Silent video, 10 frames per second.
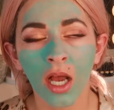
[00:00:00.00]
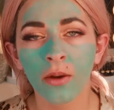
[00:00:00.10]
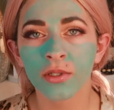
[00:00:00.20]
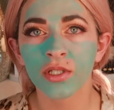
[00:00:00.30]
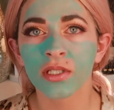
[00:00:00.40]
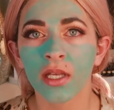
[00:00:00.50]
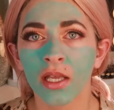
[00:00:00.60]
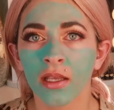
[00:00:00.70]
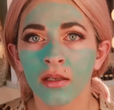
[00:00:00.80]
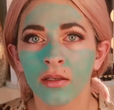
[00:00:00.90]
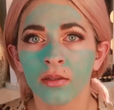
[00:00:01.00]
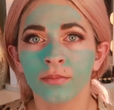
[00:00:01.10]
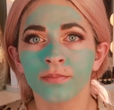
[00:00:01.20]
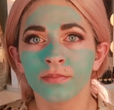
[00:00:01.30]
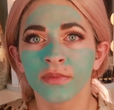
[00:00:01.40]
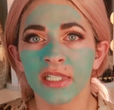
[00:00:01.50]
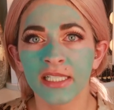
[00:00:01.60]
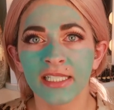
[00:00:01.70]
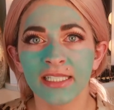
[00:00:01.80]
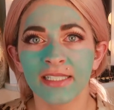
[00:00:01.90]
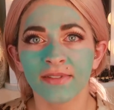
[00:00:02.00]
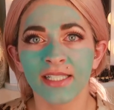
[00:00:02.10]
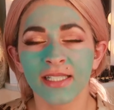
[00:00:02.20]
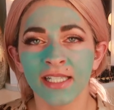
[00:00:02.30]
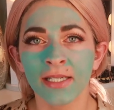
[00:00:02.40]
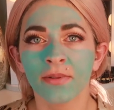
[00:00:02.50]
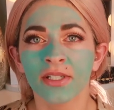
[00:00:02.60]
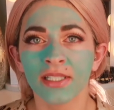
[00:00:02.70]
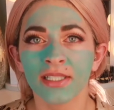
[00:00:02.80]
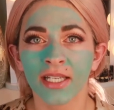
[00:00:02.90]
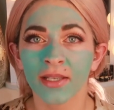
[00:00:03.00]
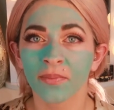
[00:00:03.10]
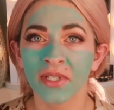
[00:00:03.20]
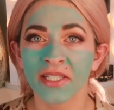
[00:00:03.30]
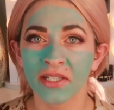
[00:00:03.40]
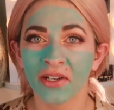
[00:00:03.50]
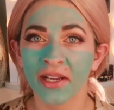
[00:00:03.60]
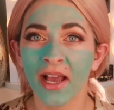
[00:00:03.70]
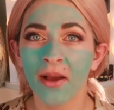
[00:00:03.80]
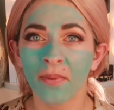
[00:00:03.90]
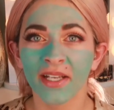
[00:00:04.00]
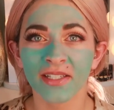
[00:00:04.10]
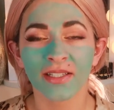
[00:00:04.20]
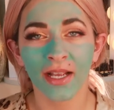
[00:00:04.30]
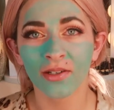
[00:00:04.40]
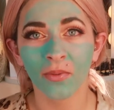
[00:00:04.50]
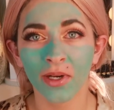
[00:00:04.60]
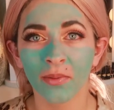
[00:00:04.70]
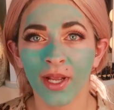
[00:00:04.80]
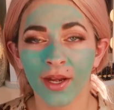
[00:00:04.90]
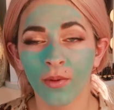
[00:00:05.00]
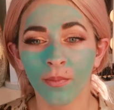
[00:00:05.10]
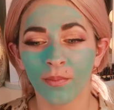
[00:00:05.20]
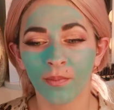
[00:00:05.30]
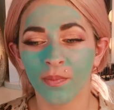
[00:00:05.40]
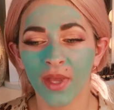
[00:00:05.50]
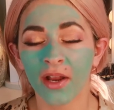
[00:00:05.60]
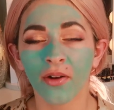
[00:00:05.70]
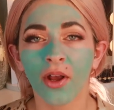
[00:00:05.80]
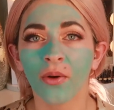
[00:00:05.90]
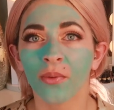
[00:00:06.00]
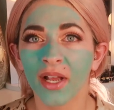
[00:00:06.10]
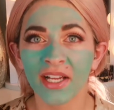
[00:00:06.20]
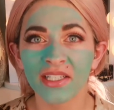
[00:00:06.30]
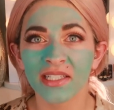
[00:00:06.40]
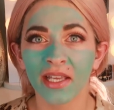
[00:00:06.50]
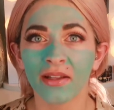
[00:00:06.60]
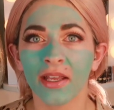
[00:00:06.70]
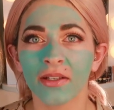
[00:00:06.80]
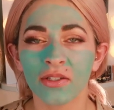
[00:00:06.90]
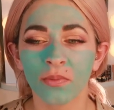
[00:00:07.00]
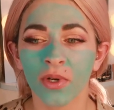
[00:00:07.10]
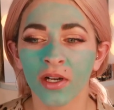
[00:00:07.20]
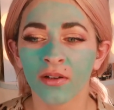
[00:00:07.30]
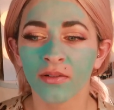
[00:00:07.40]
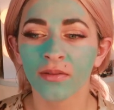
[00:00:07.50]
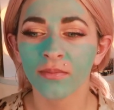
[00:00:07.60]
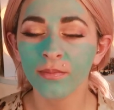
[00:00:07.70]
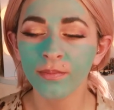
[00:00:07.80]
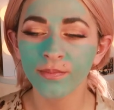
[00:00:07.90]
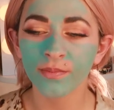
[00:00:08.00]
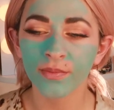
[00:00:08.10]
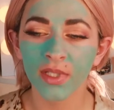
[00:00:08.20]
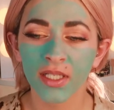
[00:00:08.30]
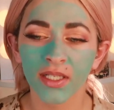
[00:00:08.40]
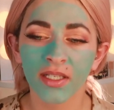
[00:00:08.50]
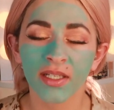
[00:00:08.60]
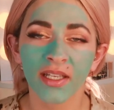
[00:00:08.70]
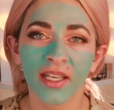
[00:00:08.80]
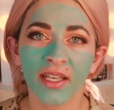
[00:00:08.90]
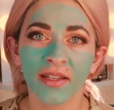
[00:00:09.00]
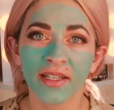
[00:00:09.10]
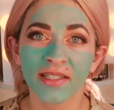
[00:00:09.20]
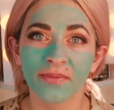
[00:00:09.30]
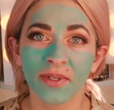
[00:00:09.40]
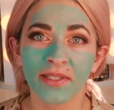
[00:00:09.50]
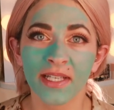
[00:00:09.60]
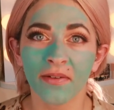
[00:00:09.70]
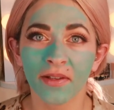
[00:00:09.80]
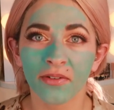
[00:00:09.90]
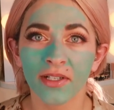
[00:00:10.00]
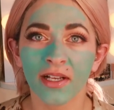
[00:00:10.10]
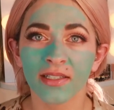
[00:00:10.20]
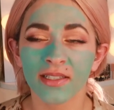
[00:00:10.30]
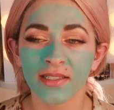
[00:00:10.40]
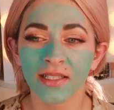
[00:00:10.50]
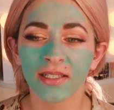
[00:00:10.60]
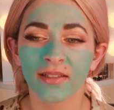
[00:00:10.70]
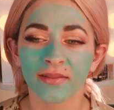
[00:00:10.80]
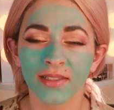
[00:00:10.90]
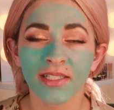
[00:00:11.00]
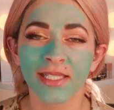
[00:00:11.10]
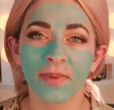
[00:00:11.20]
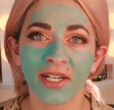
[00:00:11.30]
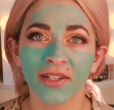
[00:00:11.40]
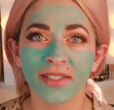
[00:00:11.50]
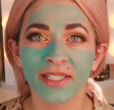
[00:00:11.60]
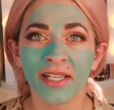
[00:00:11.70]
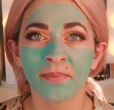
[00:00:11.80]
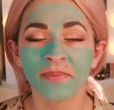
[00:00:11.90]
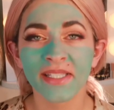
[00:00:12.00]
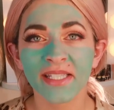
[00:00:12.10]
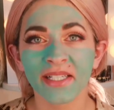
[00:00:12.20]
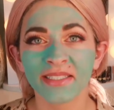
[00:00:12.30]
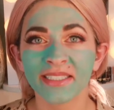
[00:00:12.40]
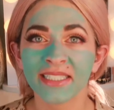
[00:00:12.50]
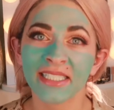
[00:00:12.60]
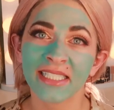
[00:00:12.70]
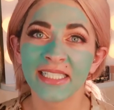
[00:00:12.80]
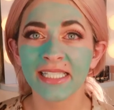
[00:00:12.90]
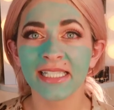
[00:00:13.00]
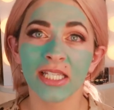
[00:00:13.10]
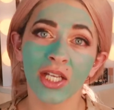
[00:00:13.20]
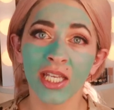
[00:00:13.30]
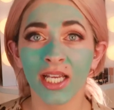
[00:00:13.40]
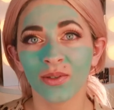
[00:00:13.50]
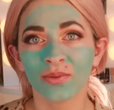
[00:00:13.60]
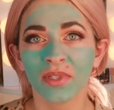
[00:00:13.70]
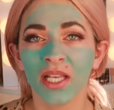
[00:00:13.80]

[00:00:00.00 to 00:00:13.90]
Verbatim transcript: I was just like, I gotta get off this table. Like, please hurry up. I just, I don't want to, I don't, I don't know. I just get like super, and that's what's having three dogs. is like, they just bark all the time. So just so you know.